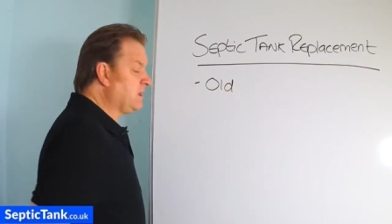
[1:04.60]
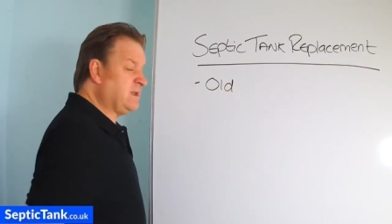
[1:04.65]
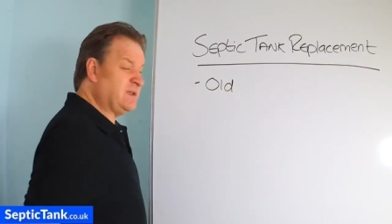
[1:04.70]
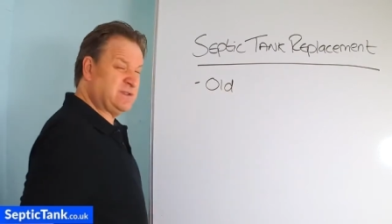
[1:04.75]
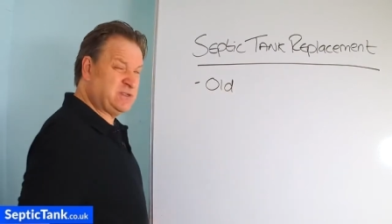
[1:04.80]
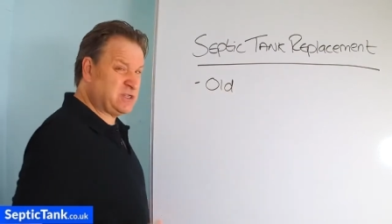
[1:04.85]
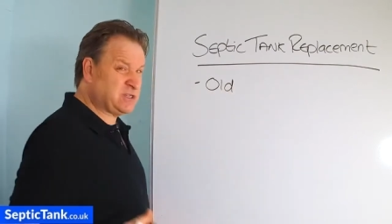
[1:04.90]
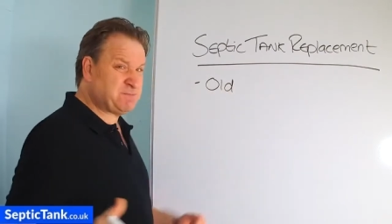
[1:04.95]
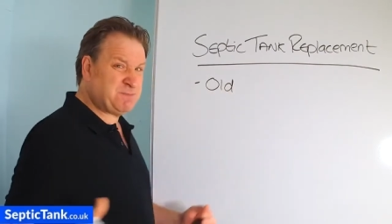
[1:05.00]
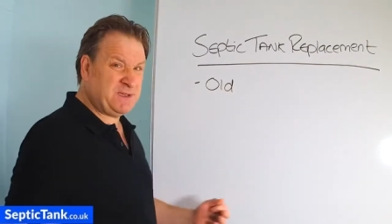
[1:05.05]

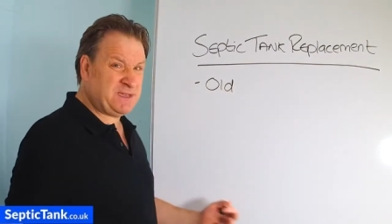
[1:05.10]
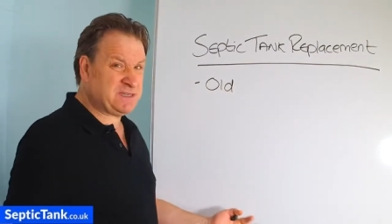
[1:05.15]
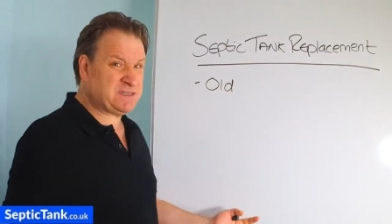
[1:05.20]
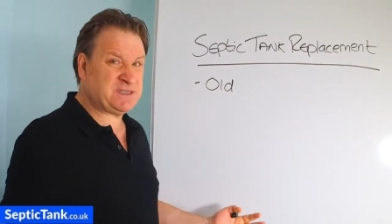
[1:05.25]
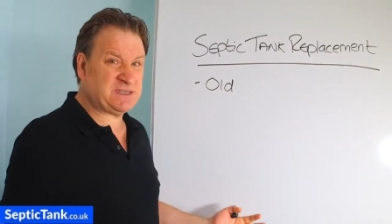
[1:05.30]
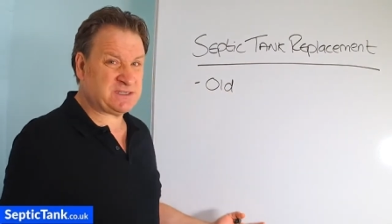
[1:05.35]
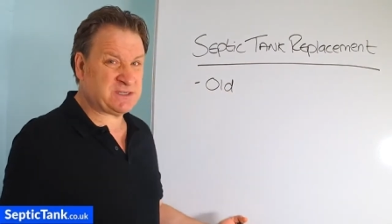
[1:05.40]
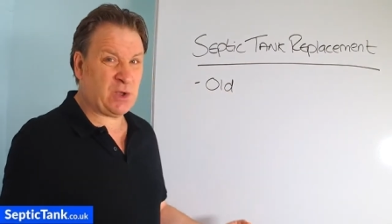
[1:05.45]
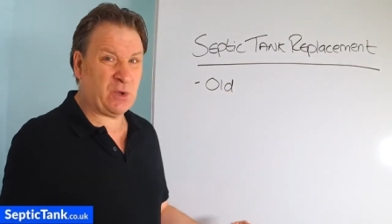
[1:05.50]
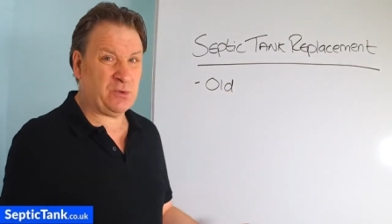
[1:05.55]
Just because
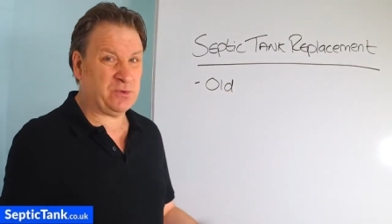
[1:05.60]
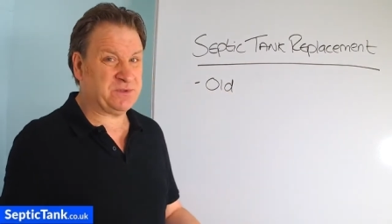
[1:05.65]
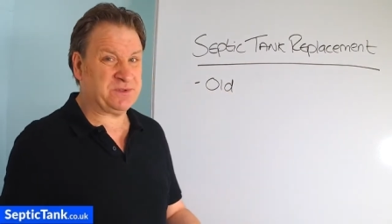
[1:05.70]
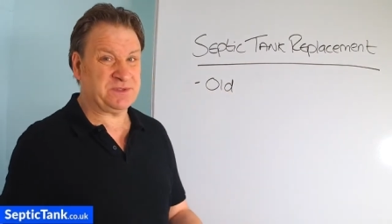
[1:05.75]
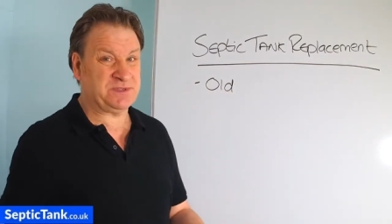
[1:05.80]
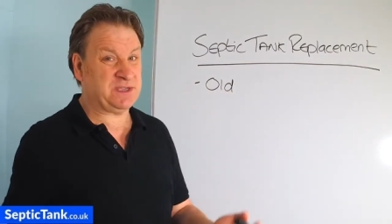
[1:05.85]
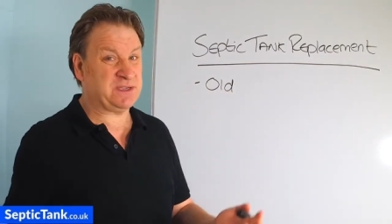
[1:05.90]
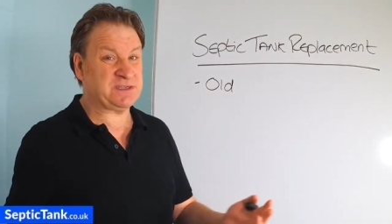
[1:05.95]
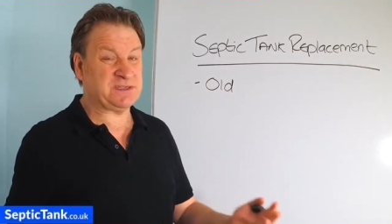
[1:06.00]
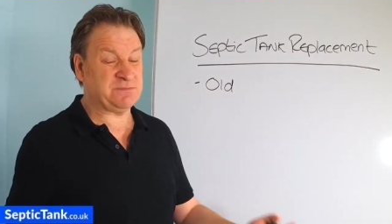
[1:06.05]
it's old
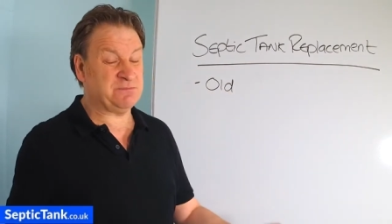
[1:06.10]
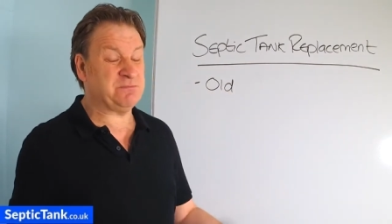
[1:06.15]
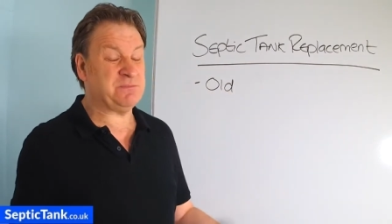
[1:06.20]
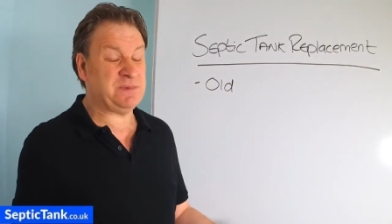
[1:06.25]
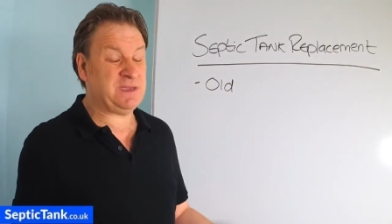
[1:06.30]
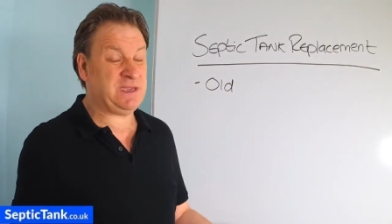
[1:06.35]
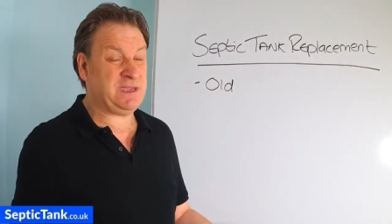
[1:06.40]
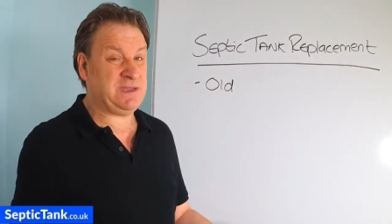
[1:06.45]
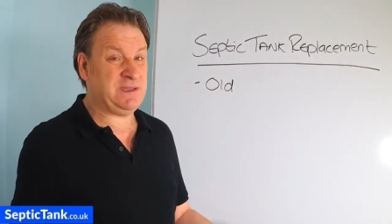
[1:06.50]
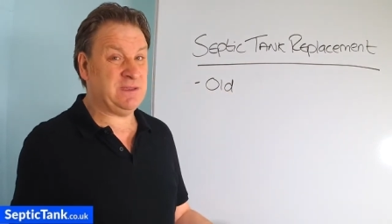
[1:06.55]
doesn't
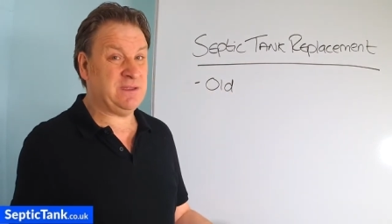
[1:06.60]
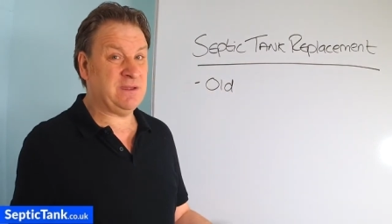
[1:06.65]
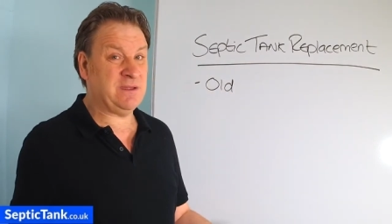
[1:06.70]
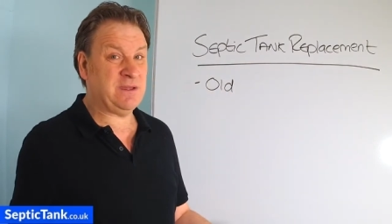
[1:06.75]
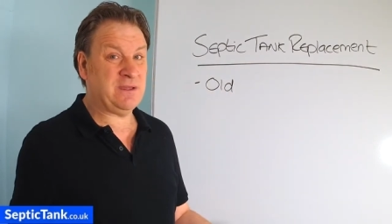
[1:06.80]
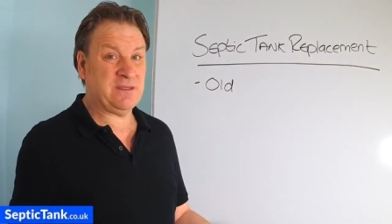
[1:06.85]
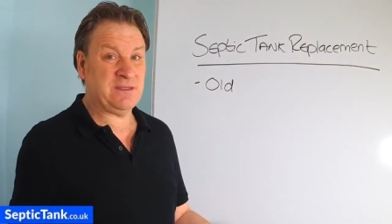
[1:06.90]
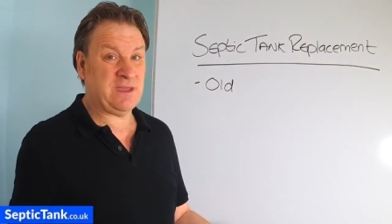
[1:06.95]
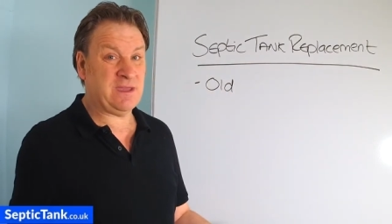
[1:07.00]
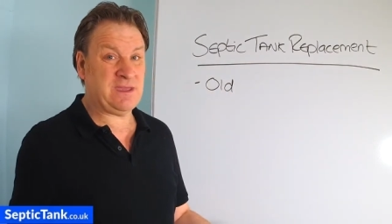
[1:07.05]
mean
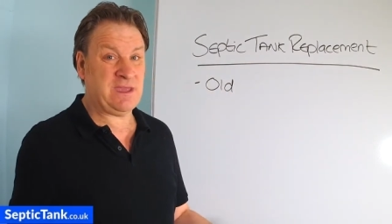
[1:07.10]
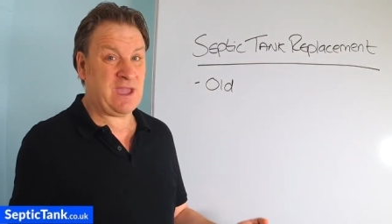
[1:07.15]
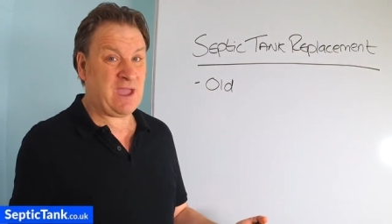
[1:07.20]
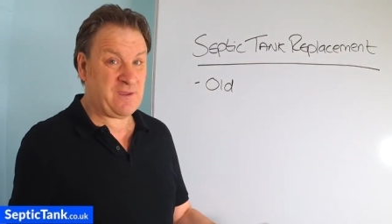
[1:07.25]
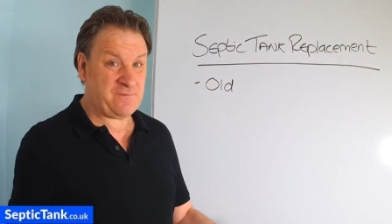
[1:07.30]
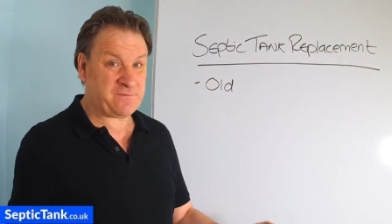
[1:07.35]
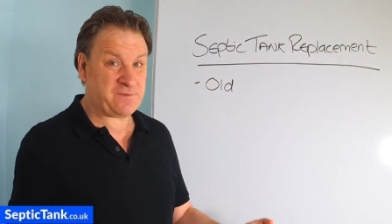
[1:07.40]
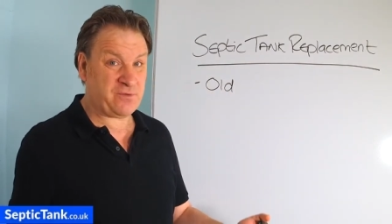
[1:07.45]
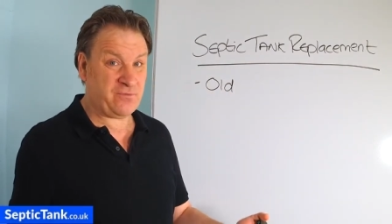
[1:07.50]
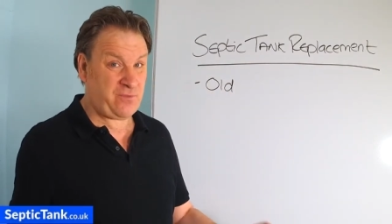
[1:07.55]
that you
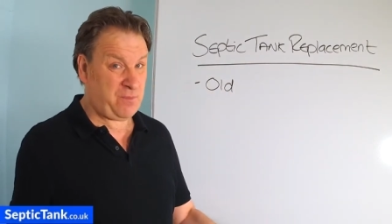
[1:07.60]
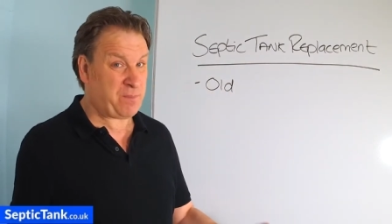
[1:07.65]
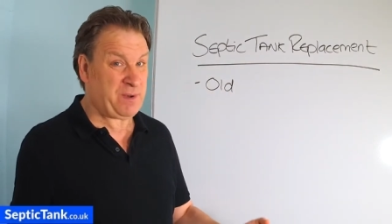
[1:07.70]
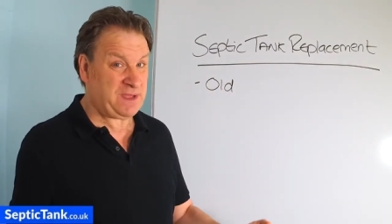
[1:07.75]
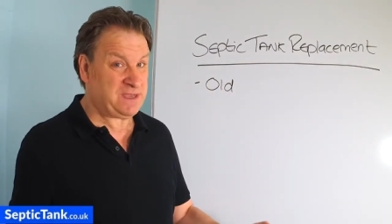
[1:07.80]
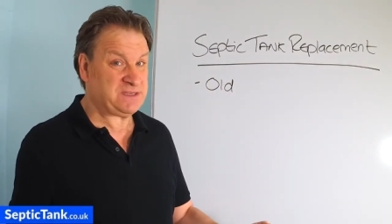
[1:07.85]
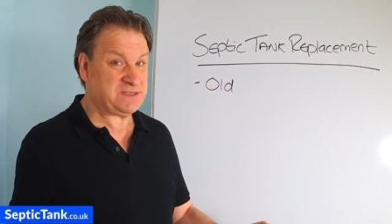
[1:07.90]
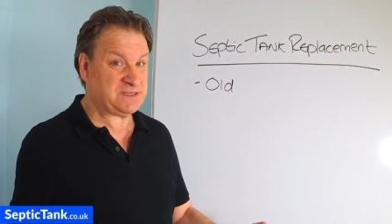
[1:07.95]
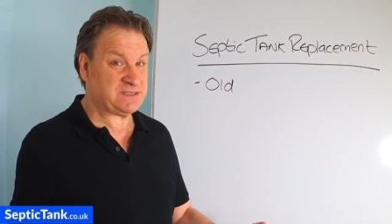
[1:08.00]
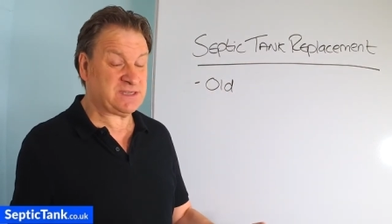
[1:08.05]
have to
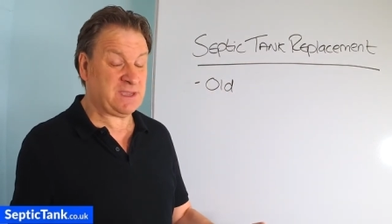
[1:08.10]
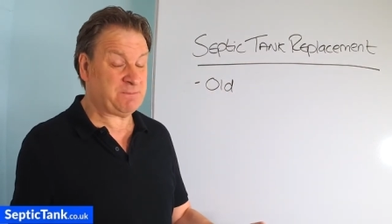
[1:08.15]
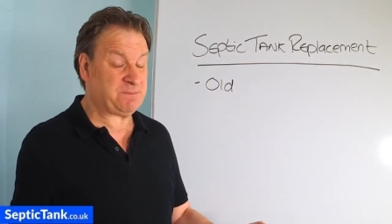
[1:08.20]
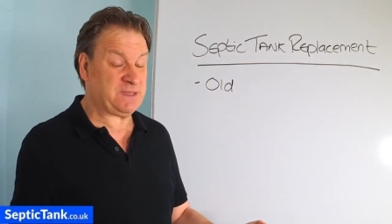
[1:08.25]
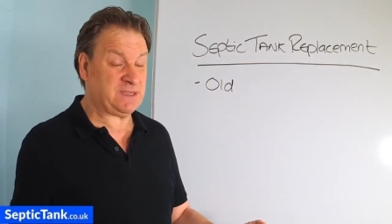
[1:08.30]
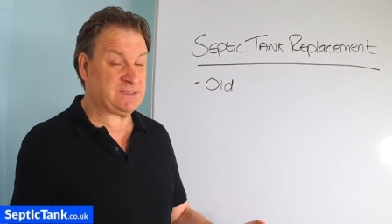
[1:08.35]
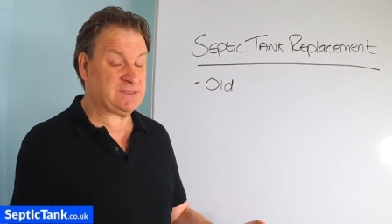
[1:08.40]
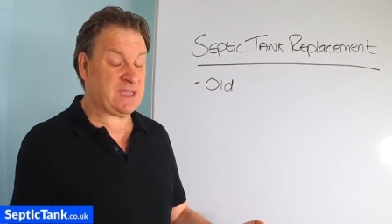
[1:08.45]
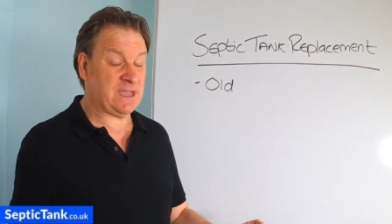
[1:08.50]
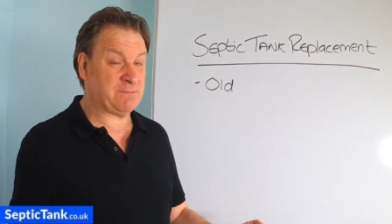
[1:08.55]
replace your
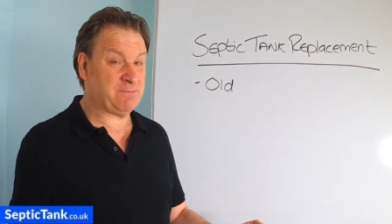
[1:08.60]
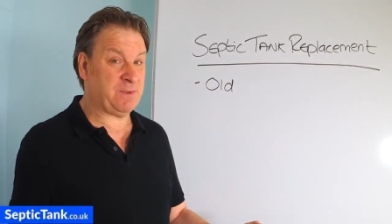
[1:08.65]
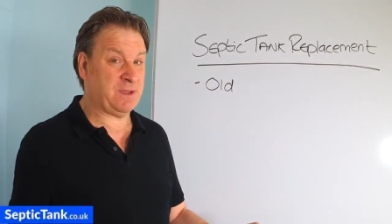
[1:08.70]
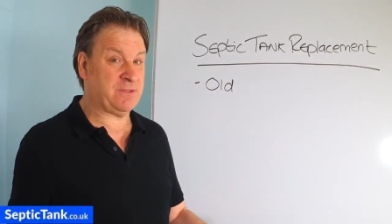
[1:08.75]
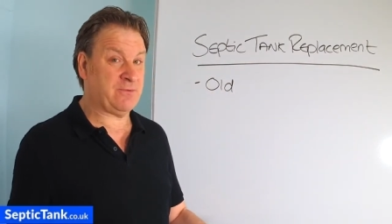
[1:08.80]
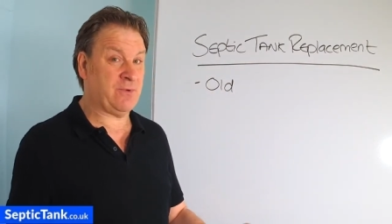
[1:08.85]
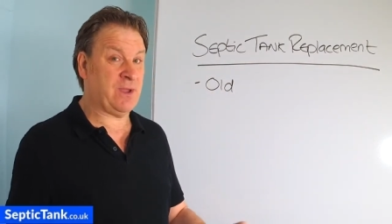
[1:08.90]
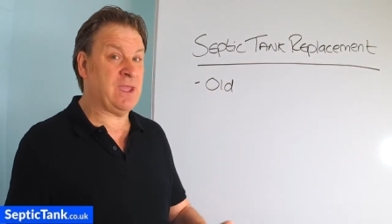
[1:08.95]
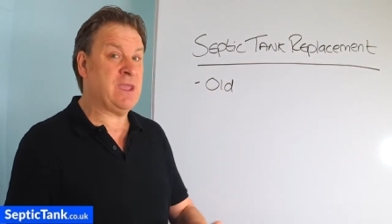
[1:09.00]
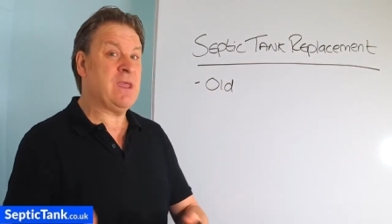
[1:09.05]
septic tank, by the
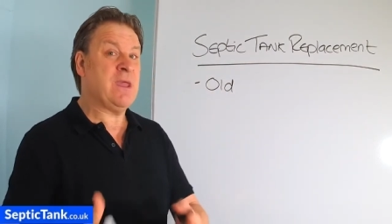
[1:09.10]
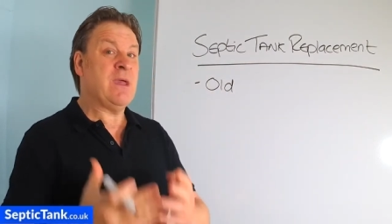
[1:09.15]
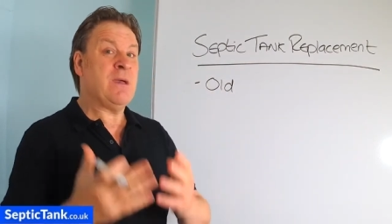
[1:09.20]
way.